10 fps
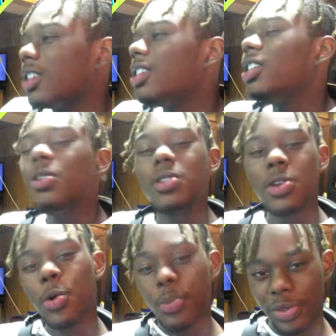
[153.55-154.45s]

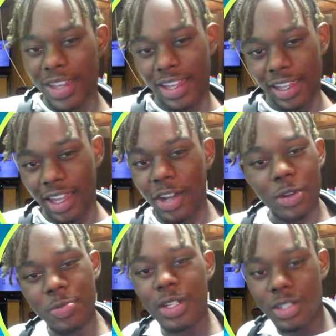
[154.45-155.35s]
youtube thing i know
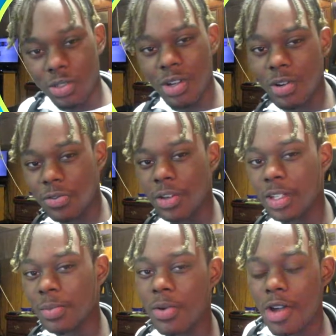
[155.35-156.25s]
it's been a struggle for
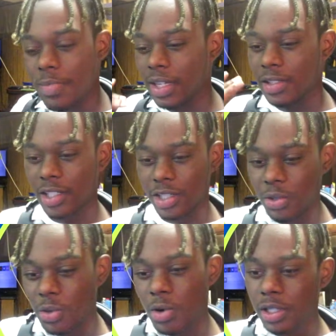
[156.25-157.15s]
your boy because of
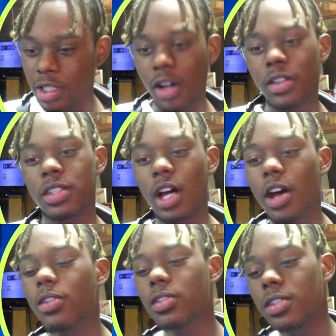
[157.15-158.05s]
school and all this
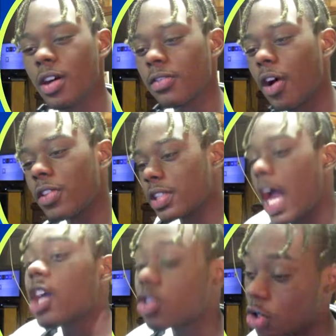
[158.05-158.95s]
other stuff all this
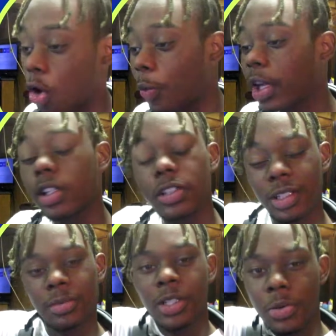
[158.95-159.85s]
extracurricular
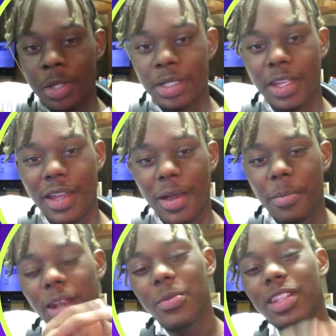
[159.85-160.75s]
that i'm doing
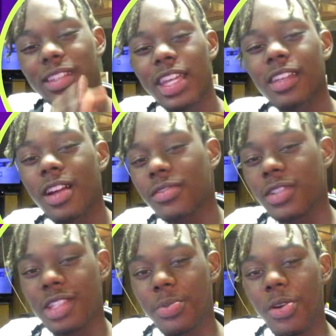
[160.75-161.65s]
but i want to thank y'all
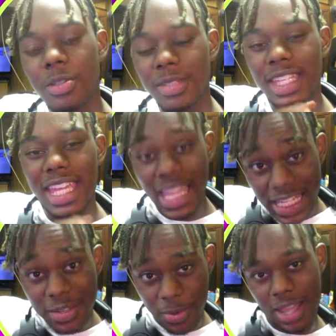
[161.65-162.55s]
for supporting me
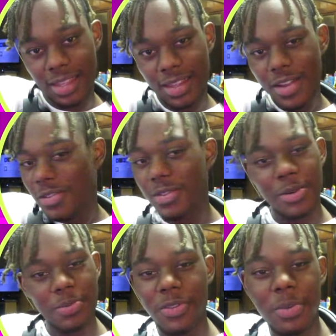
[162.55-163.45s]
anyway
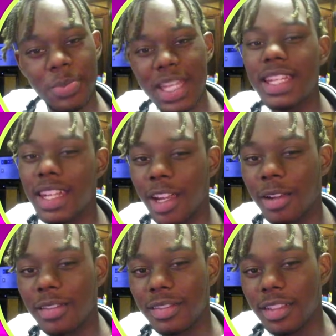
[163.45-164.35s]
for for being
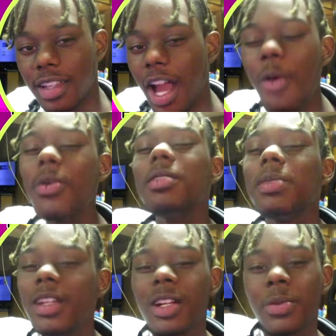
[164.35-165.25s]
there i wouldn't
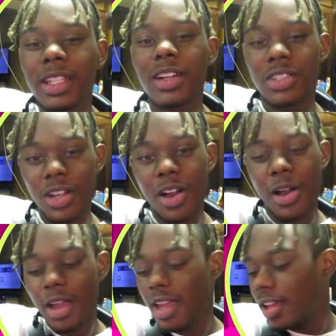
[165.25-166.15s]
be here without
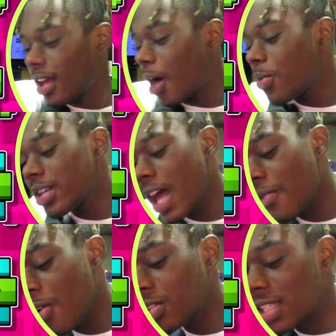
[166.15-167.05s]
y'all I wouldn't
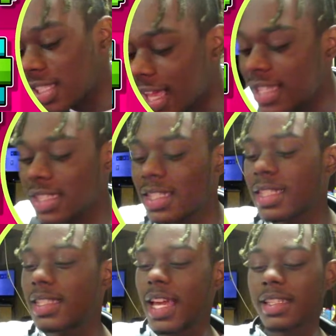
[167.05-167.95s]
have all this nice
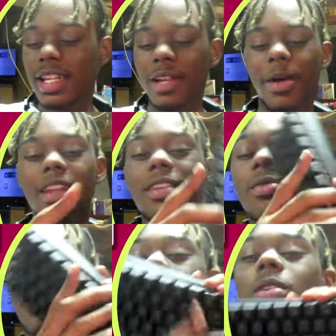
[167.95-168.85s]
desk setup. I
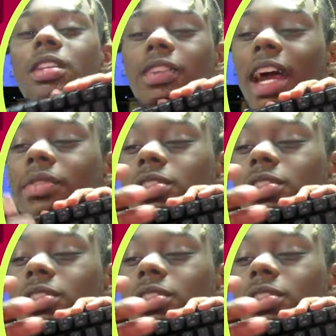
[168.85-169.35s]
even I wouldn't even have